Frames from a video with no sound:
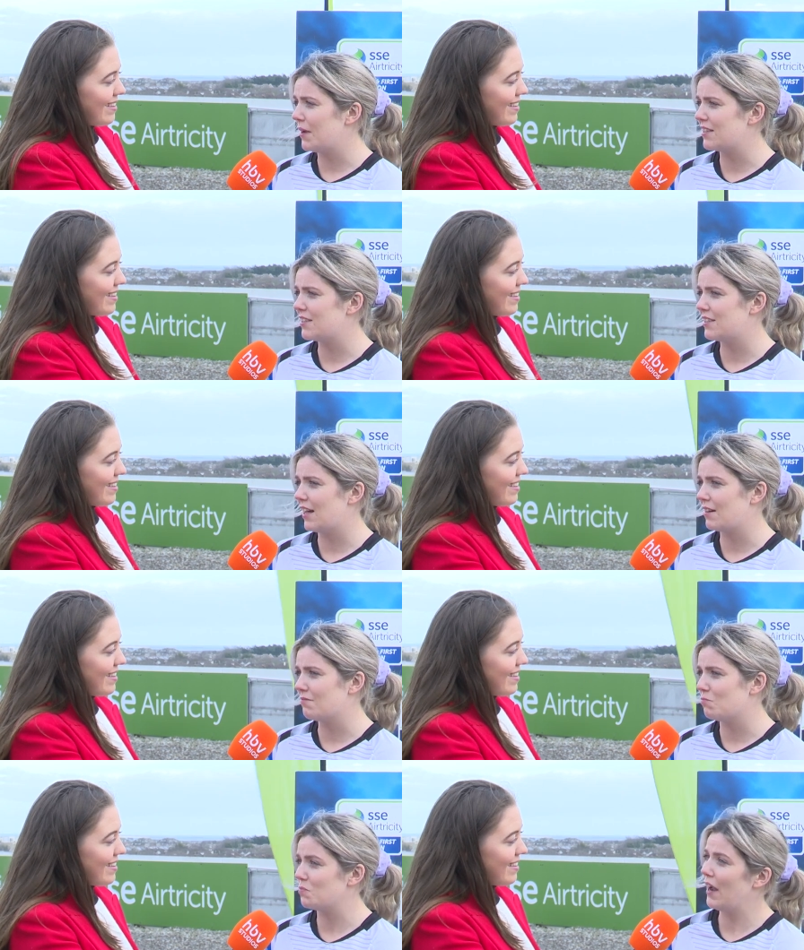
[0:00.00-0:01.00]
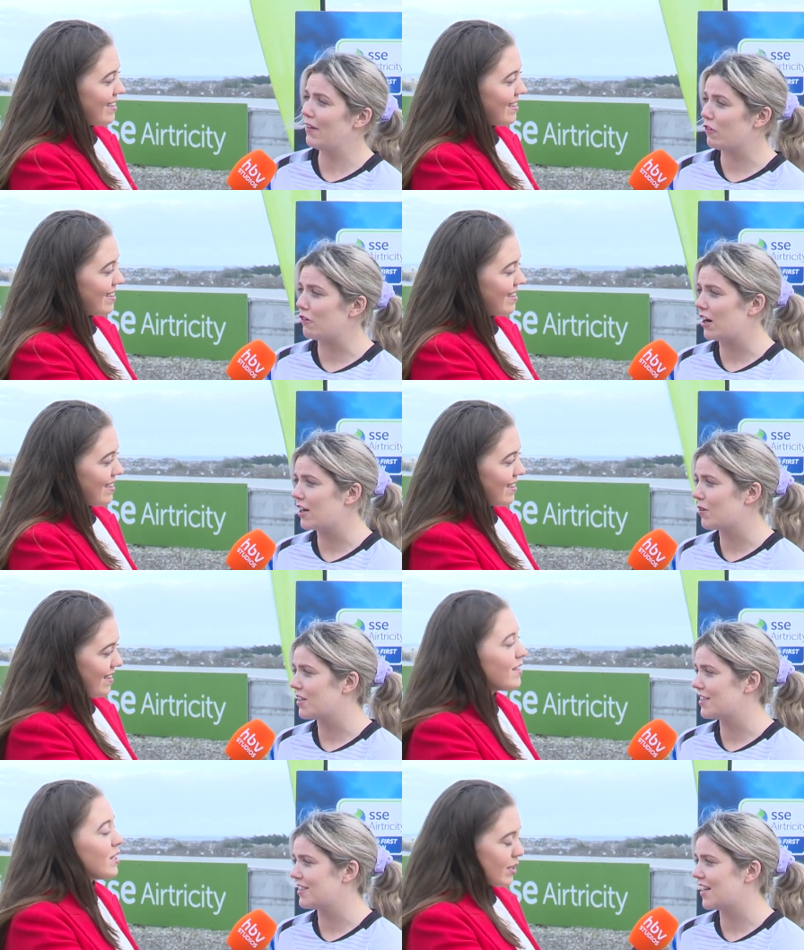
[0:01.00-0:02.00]
Speaker 1: meant that everyone kind of
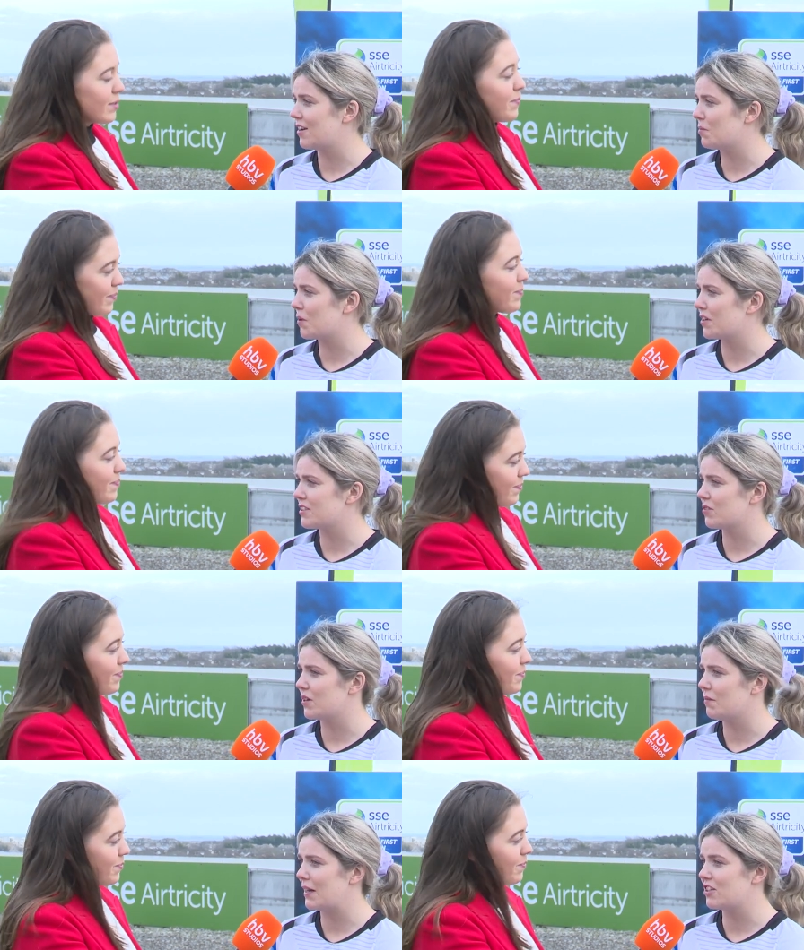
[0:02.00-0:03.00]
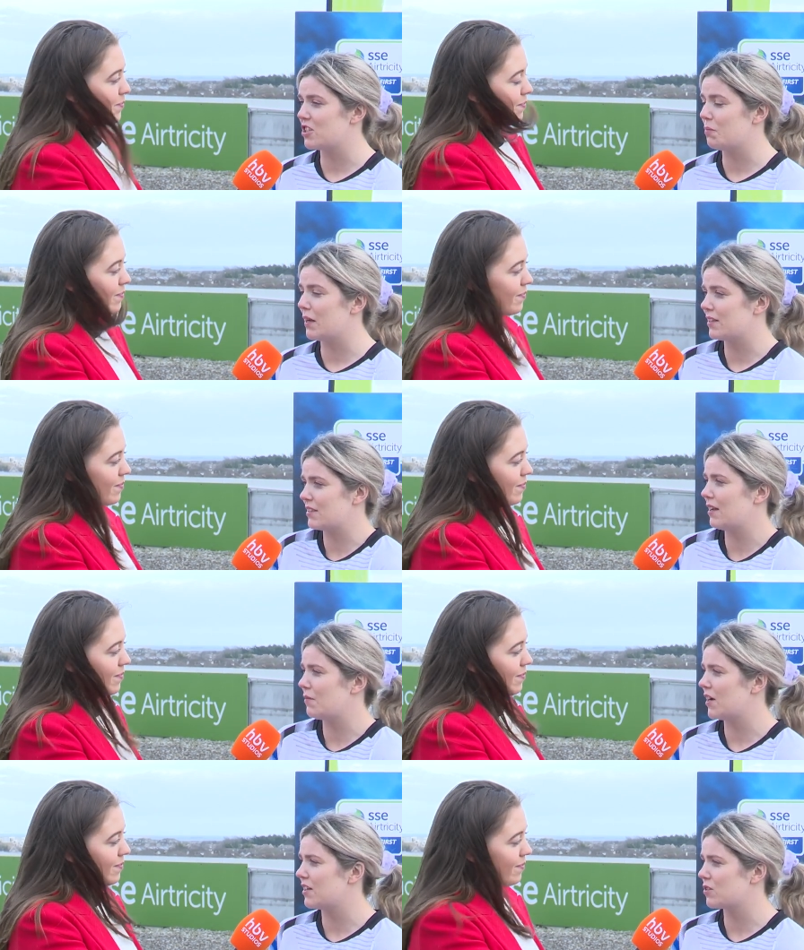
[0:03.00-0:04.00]
wanted to stay on board. So we managed to build the
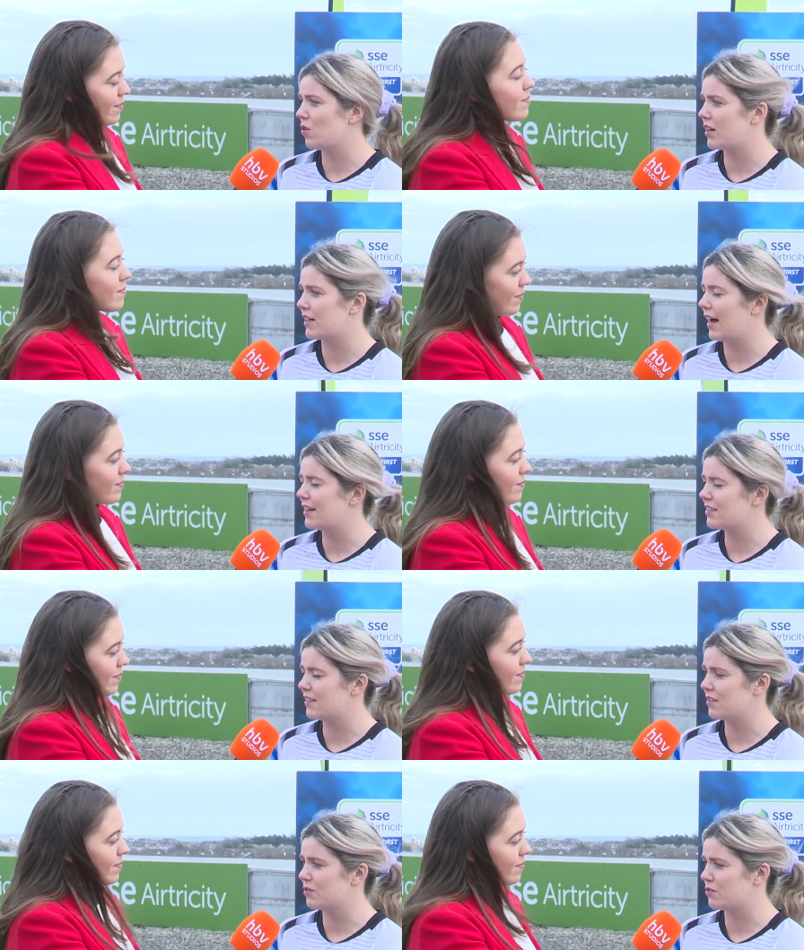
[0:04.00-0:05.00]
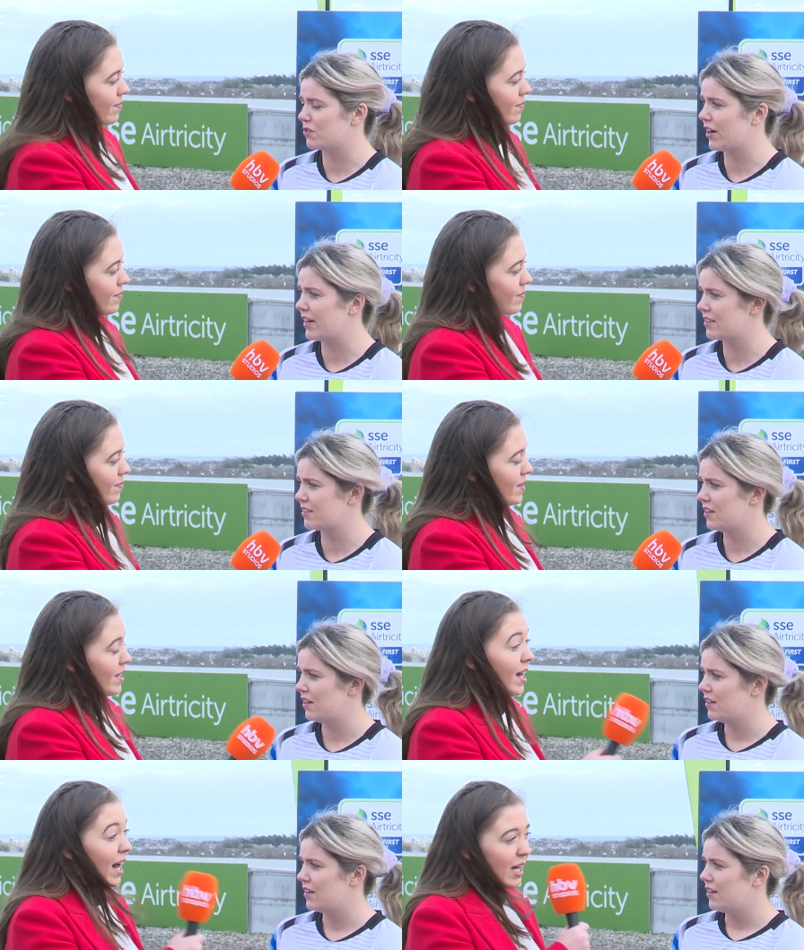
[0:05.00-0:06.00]
same kind of squad and add to it, which was great.
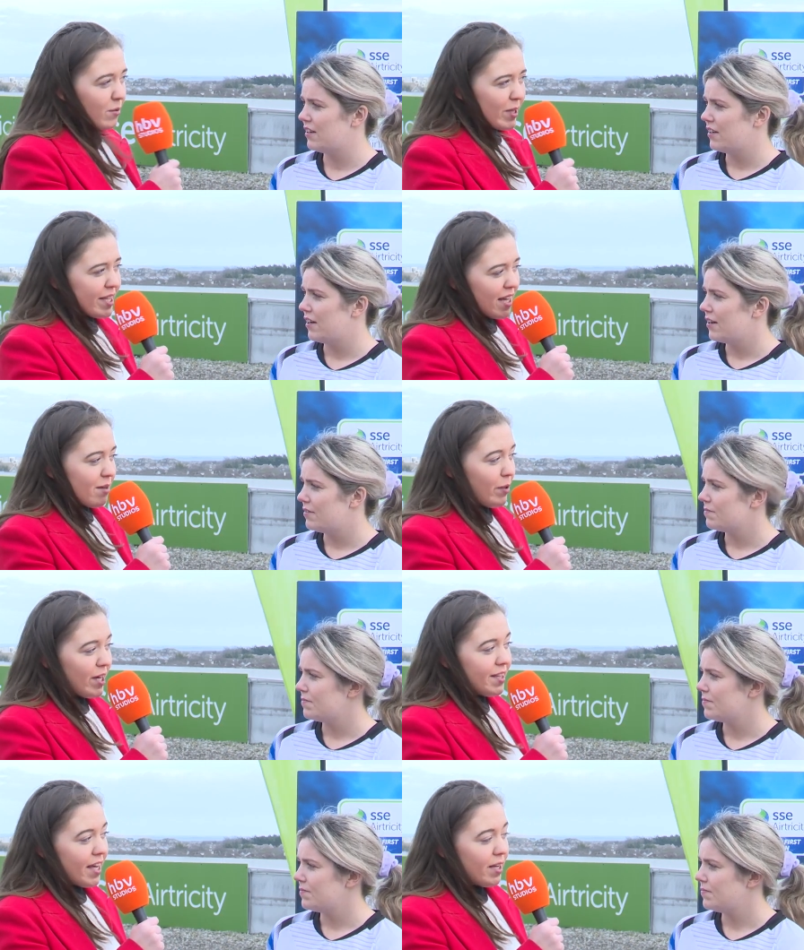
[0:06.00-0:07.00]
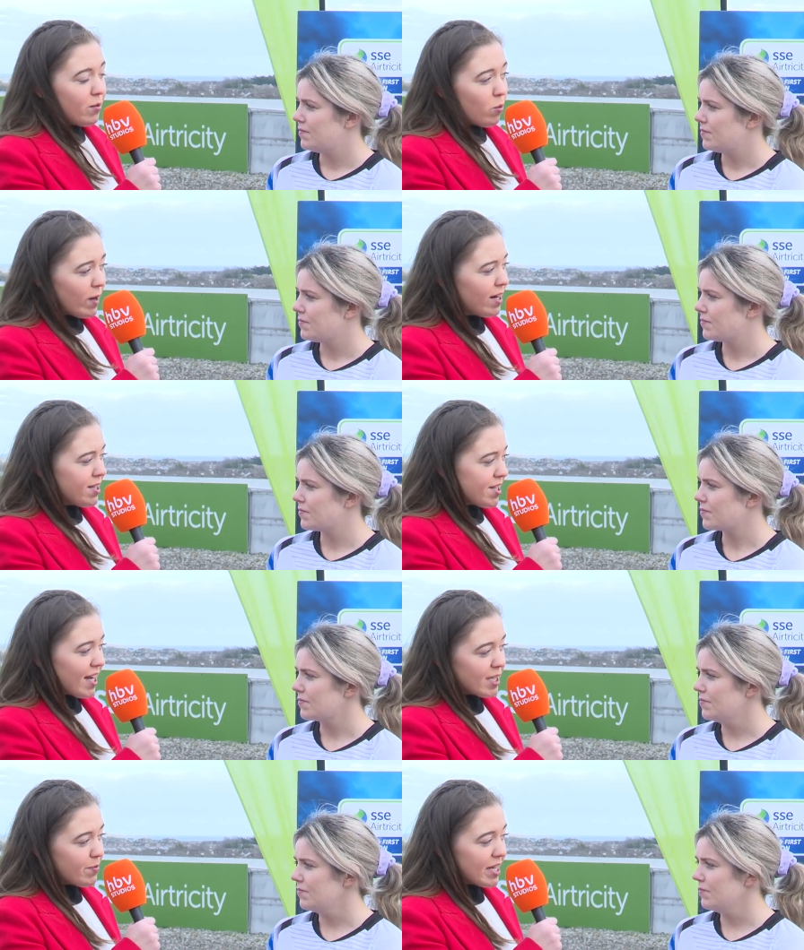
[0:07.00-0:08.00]
Speaker 2: And with that in mind, then where do
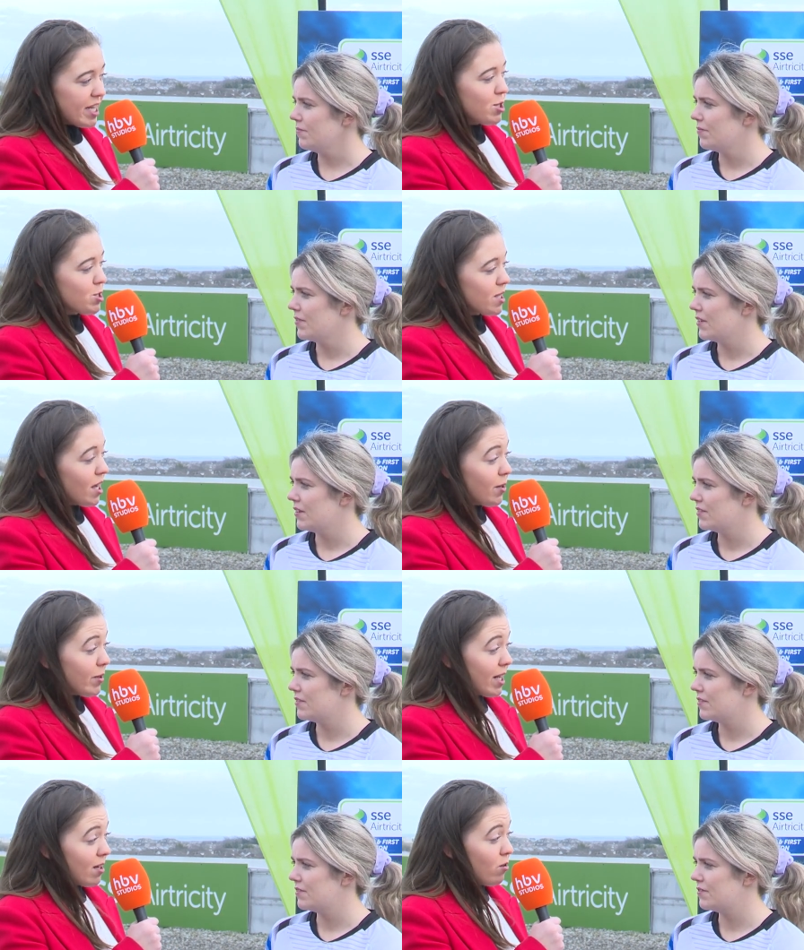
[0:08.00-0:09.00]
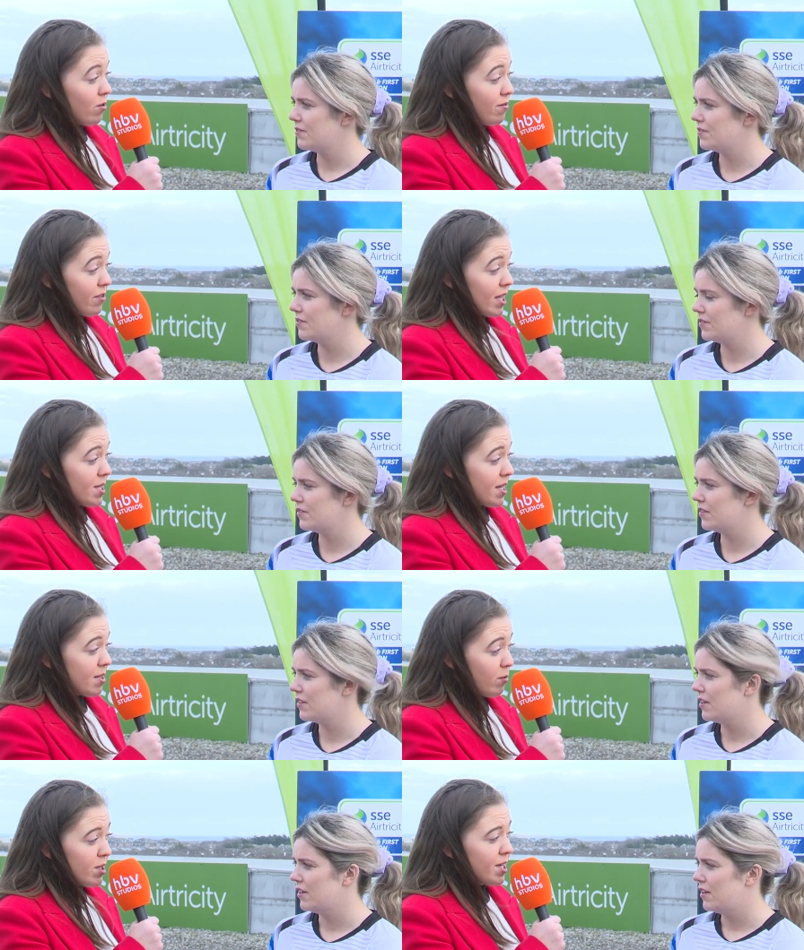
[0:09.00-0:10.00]
the expectations lie with Athlone for this
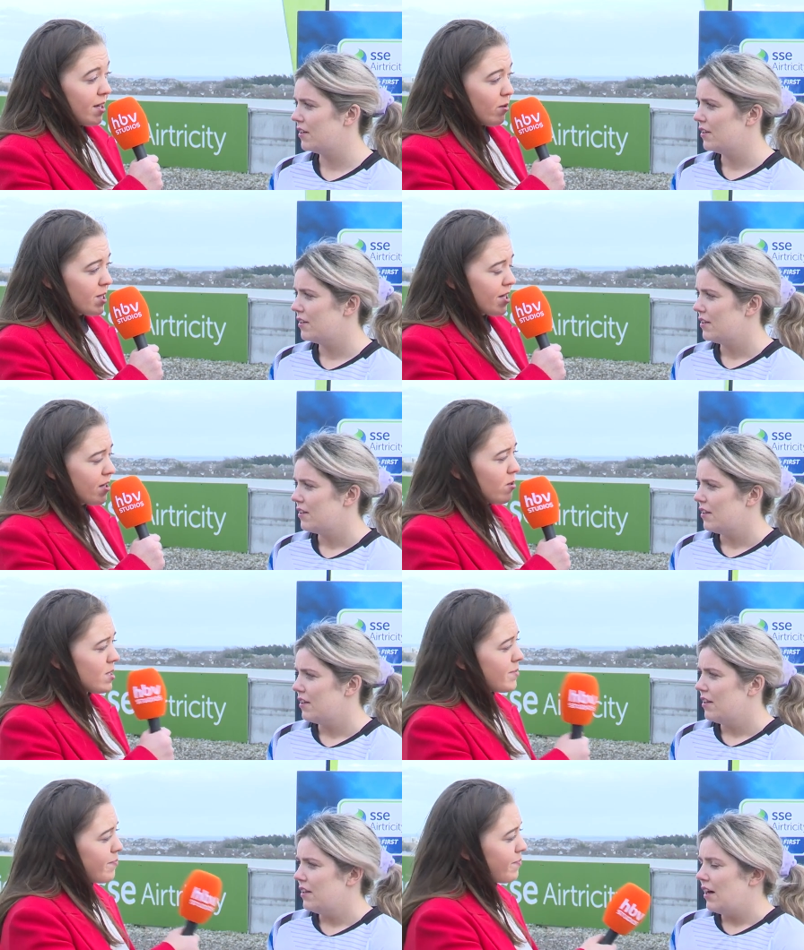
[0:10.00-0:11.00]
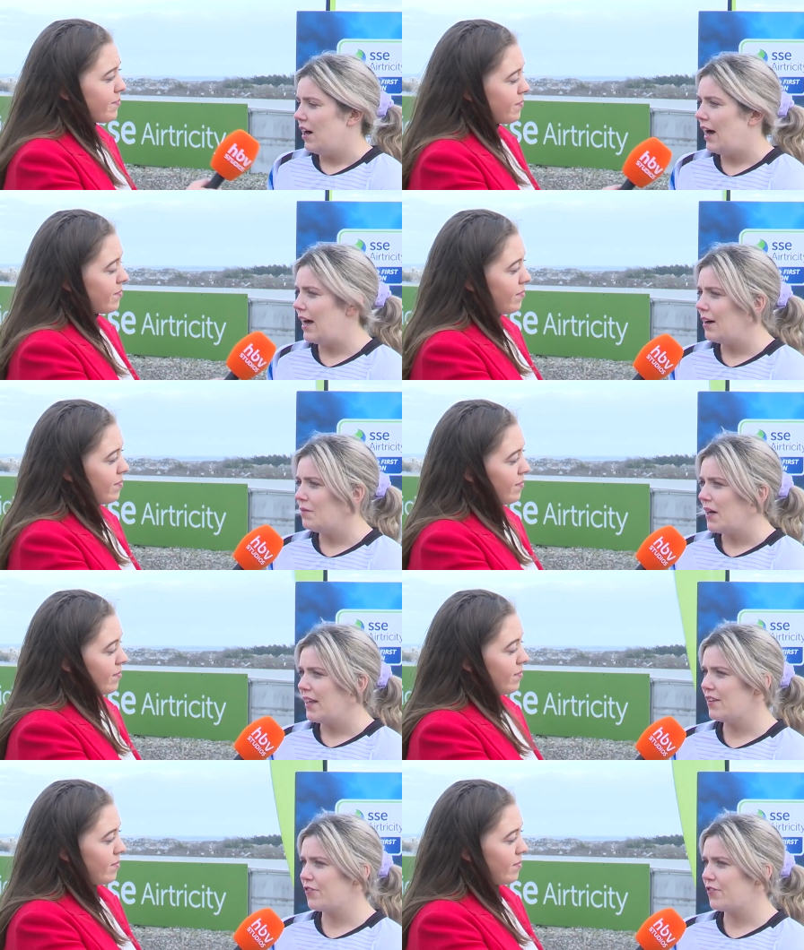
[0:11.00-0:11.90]
season? What's your what's your goals? Um, I think